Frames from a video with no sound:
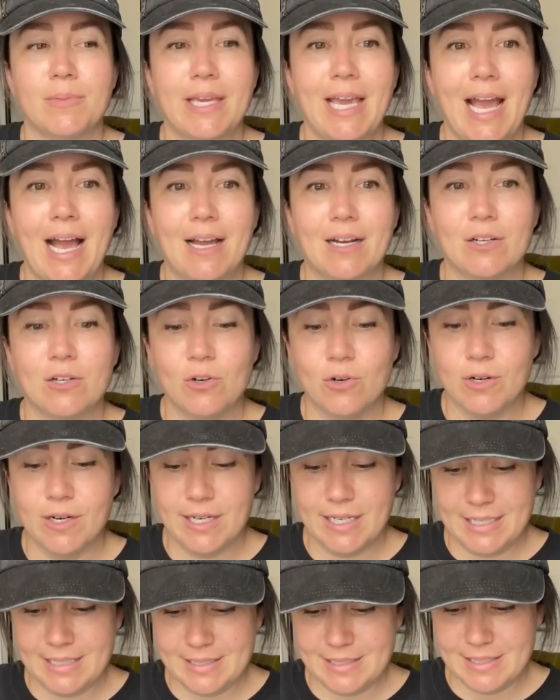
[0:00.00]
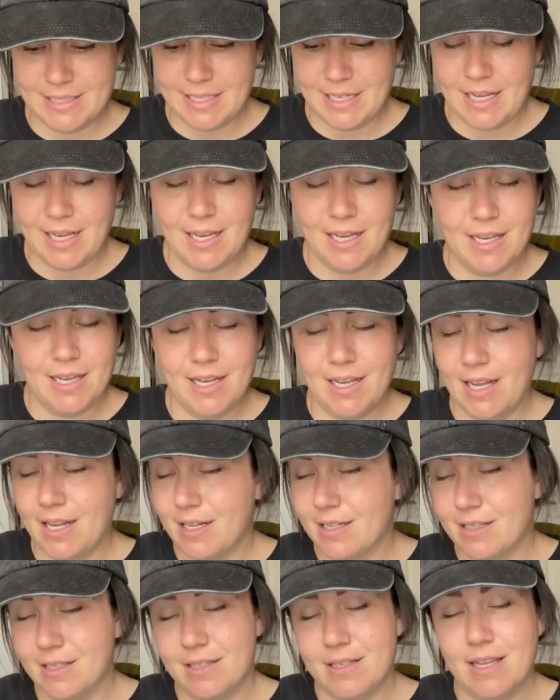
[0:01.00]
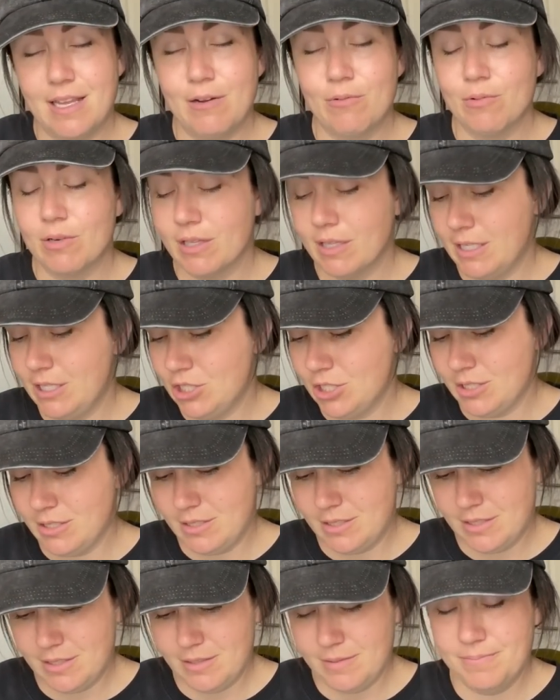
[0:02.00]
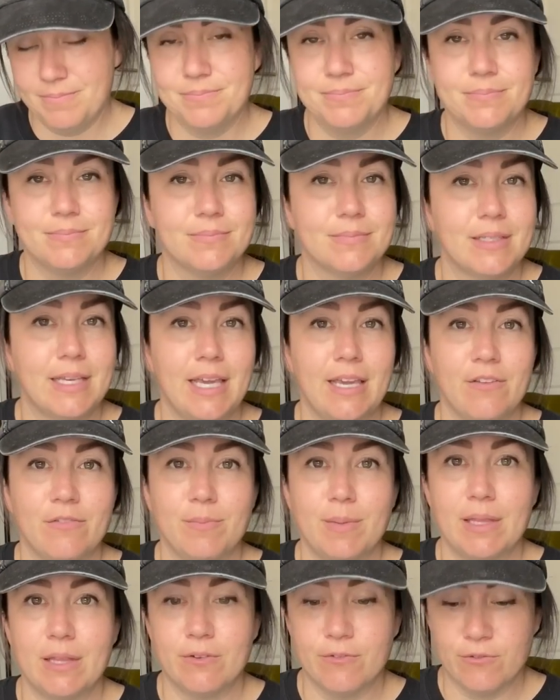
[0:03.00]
categories today, and they really just gave me the